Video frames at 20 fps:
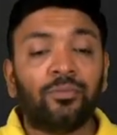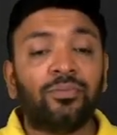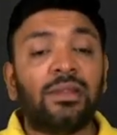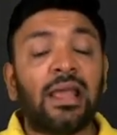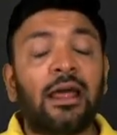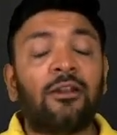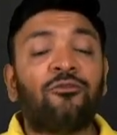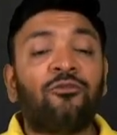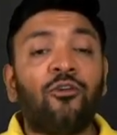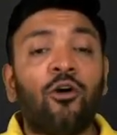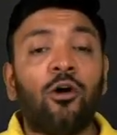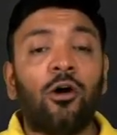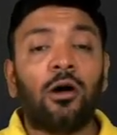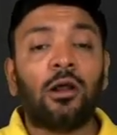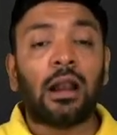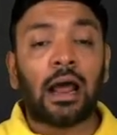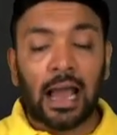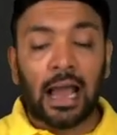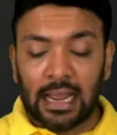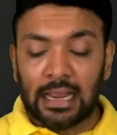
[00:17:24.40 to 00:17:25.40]

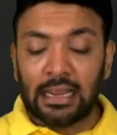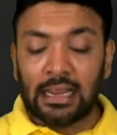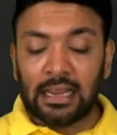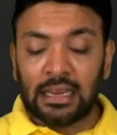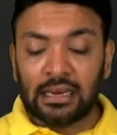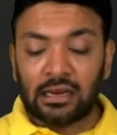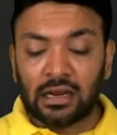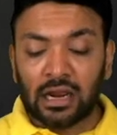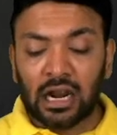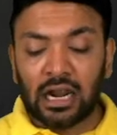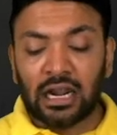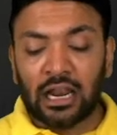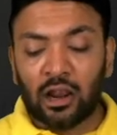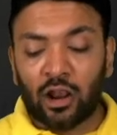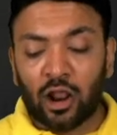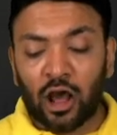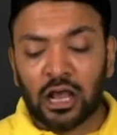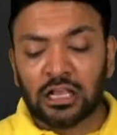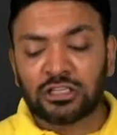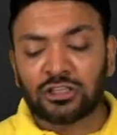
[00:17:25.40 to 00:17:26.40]
Therefore, I incurred a
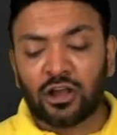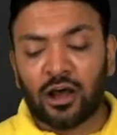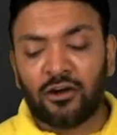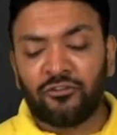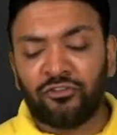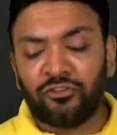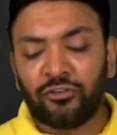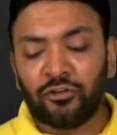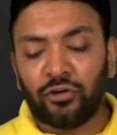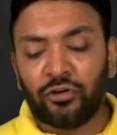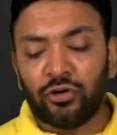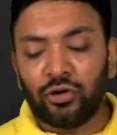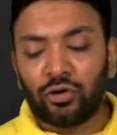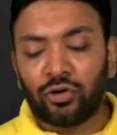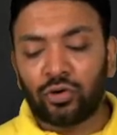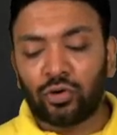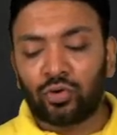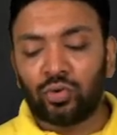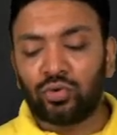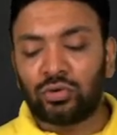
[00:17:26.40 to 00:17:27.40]
loss of
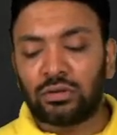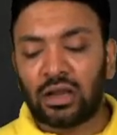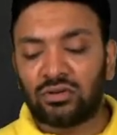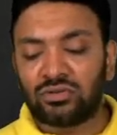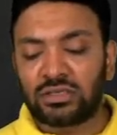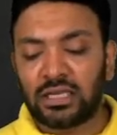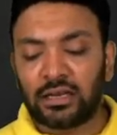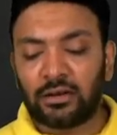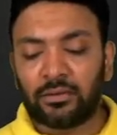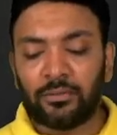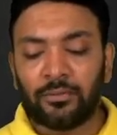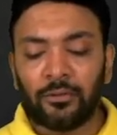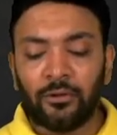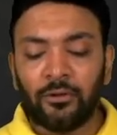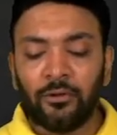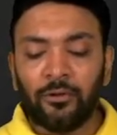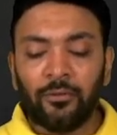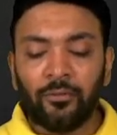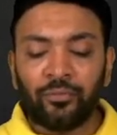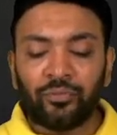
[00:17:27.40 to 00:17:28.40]
2,000.
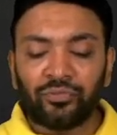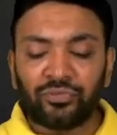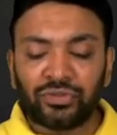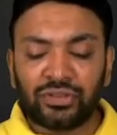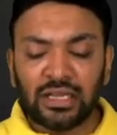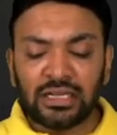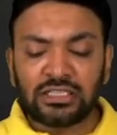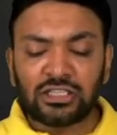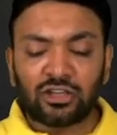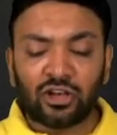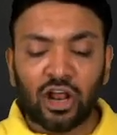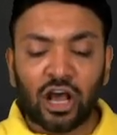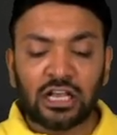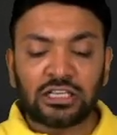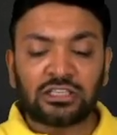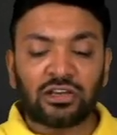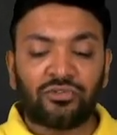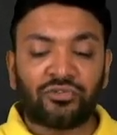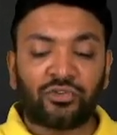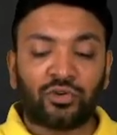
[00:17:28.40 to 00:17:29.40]
This
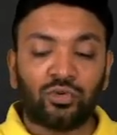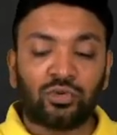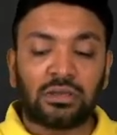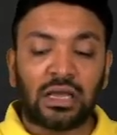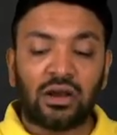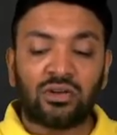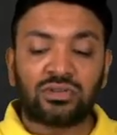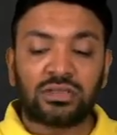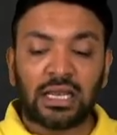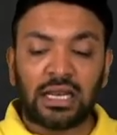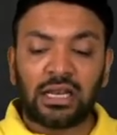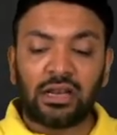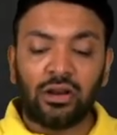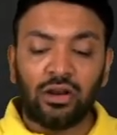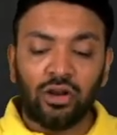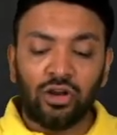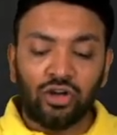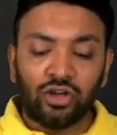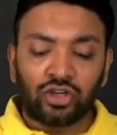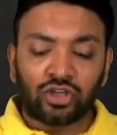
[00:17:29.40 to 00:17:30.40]
loss of 2,000
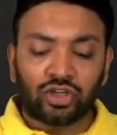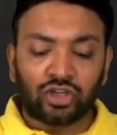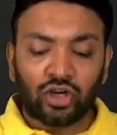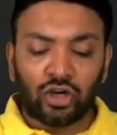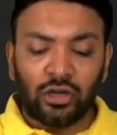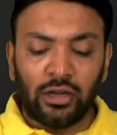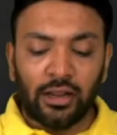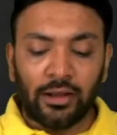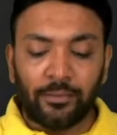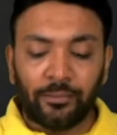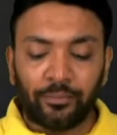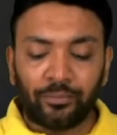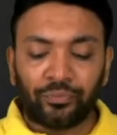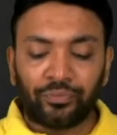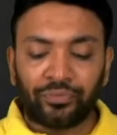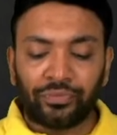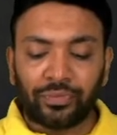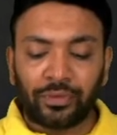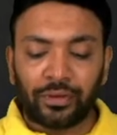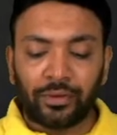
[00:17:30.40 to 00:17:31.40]
should
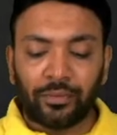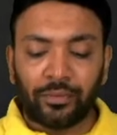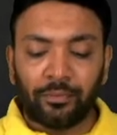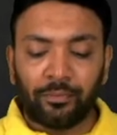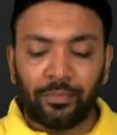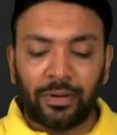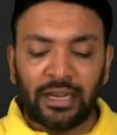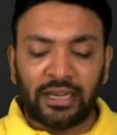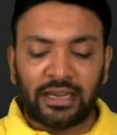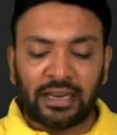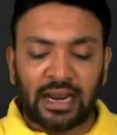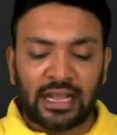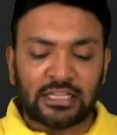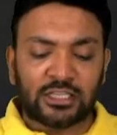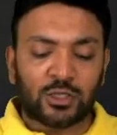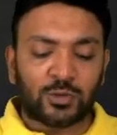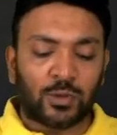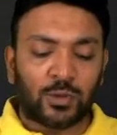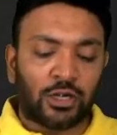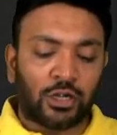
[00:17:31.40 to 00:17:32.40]
be
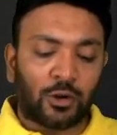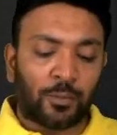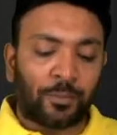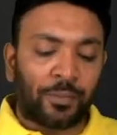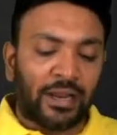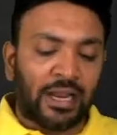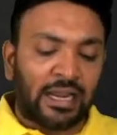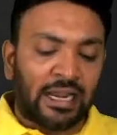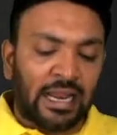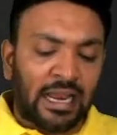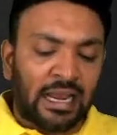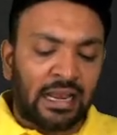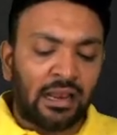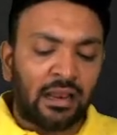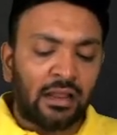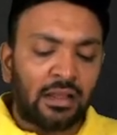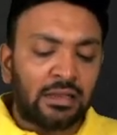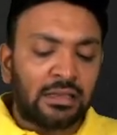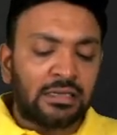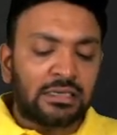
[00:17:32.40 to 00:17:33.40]
transferred to P&L,
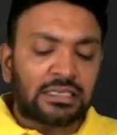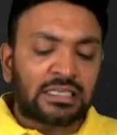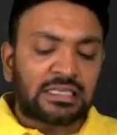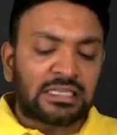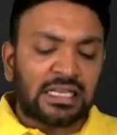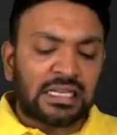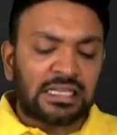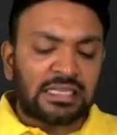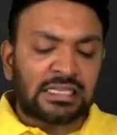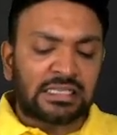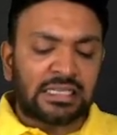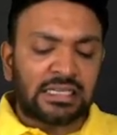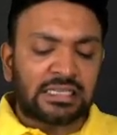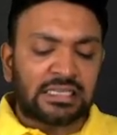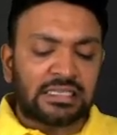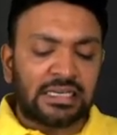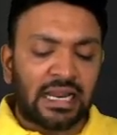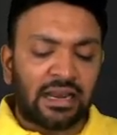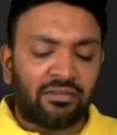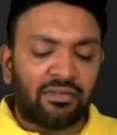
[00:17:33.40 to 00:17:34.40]
since this
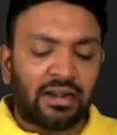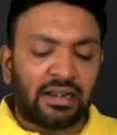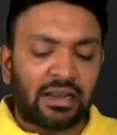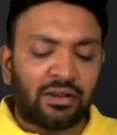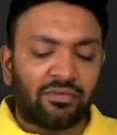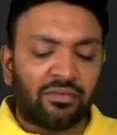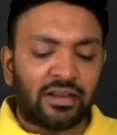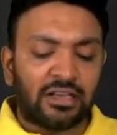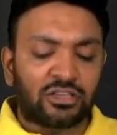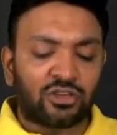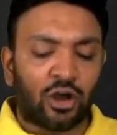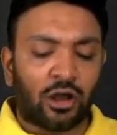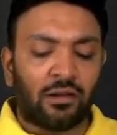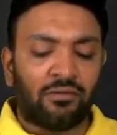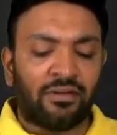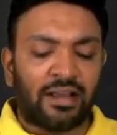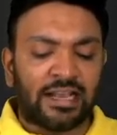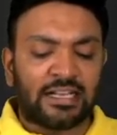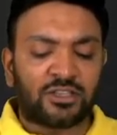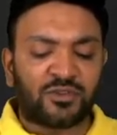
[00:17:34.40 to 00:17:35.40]
derivative is
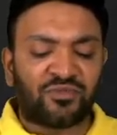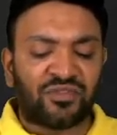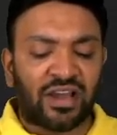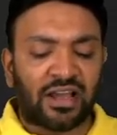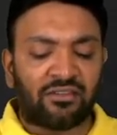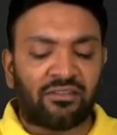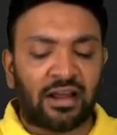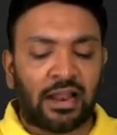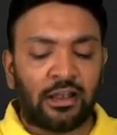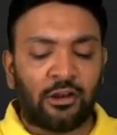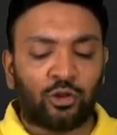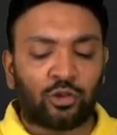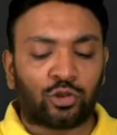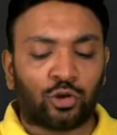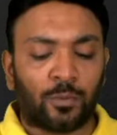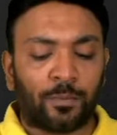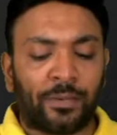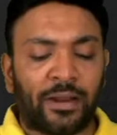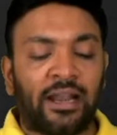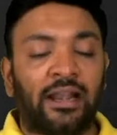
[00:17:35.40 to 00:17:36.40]
always fair value
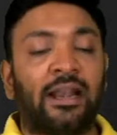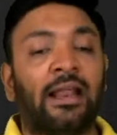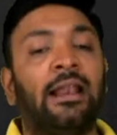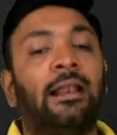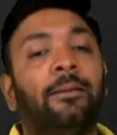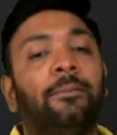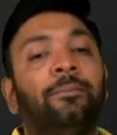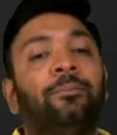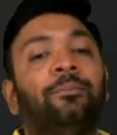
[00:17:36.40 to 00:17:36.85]
through P&L.